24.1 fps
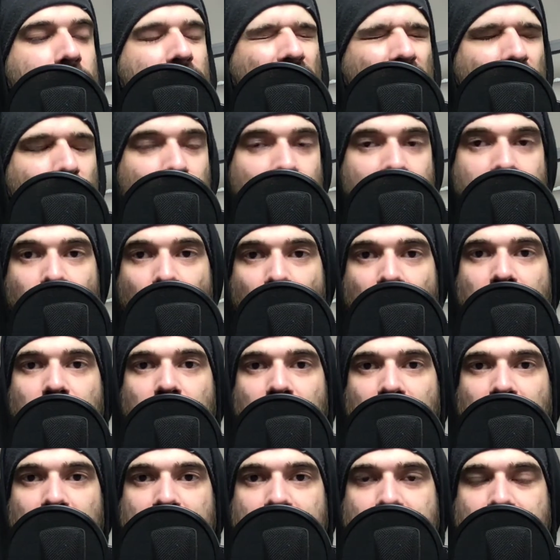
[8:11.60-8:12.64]
And with my
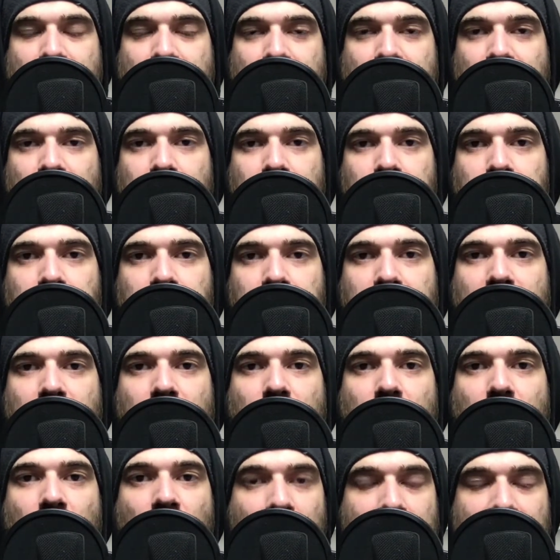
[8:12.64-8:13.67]
relationship,
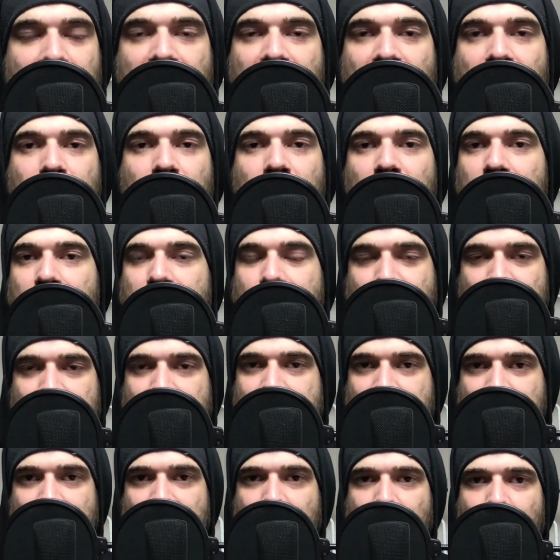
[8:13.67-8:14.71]
I'm the camera and she's
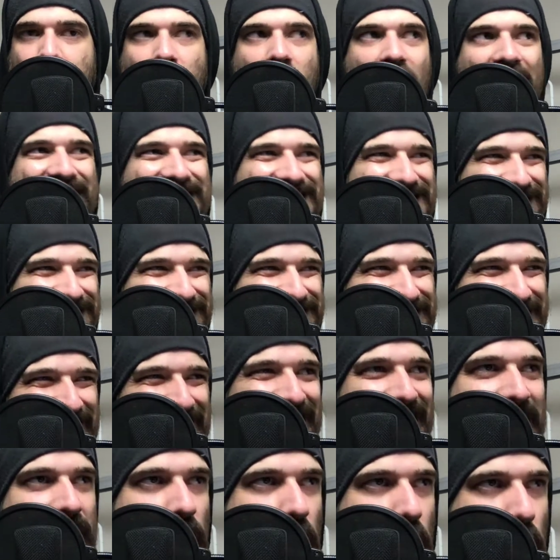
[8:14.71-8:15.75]
the camera. I
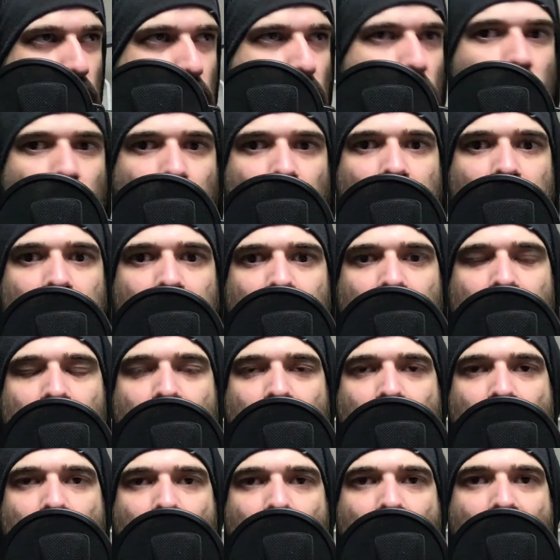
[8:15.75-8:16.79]
see her.
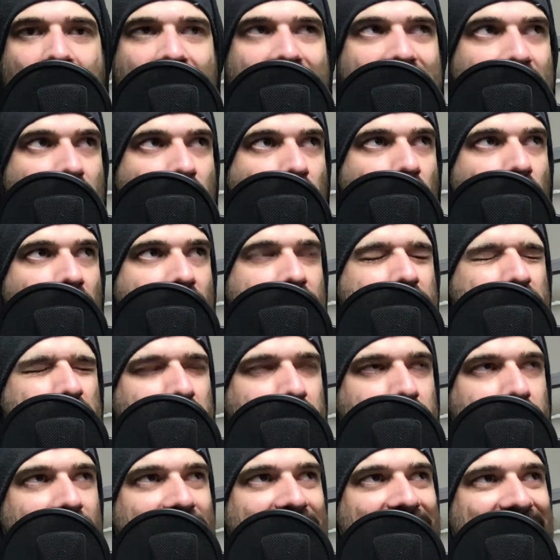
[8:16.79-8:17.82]
I I
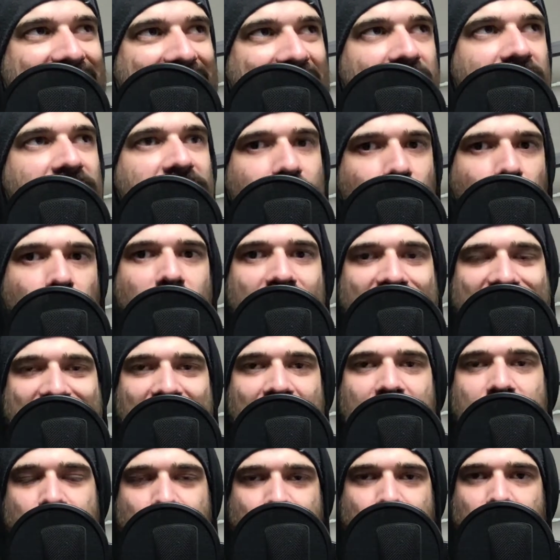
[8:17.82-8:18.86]
give her
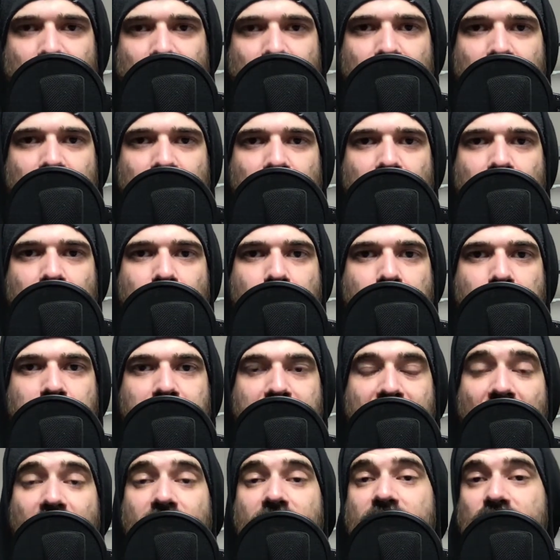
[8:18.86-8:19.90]
attention.
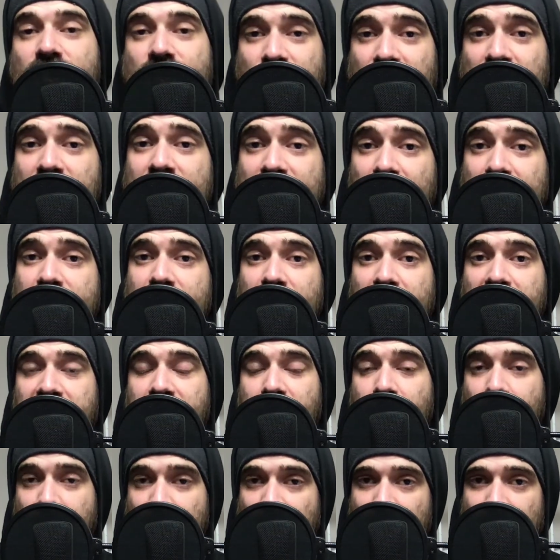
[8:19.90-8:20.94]
And then she does it for
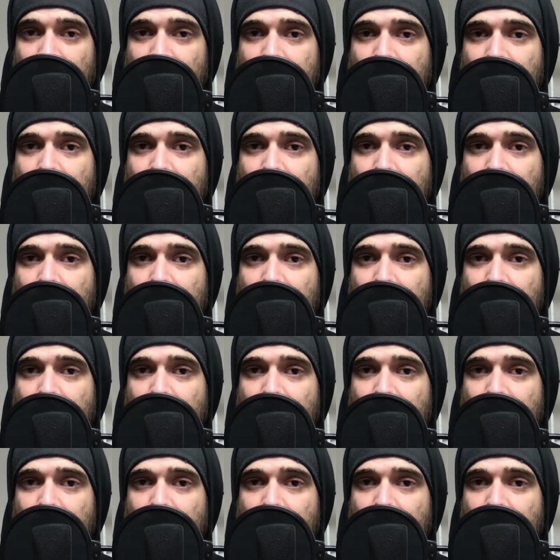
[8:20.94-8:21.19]
me.